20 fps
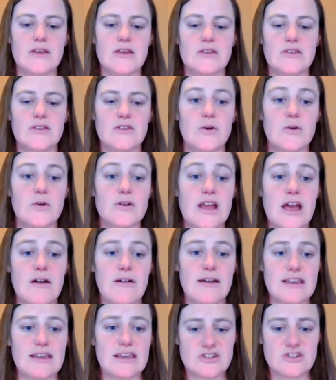So now
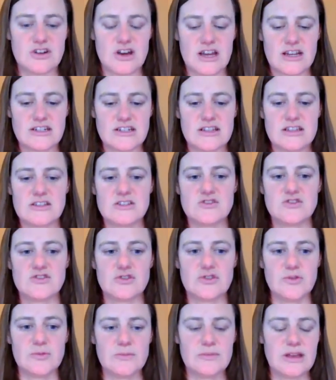I can talk to the
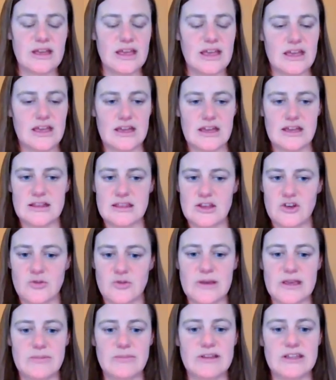Zoom and they'll
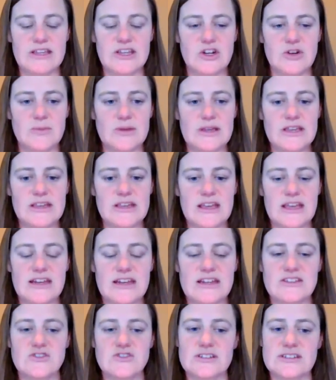be able to hear me, and
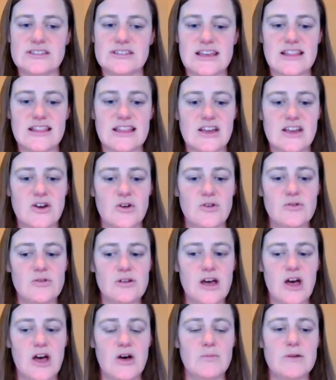as soon as I let go,
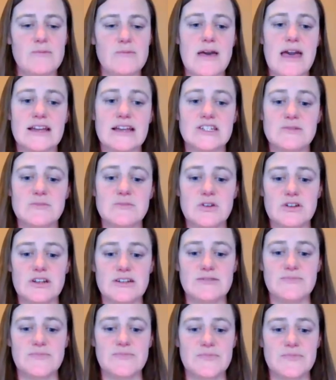I'll be back to muted.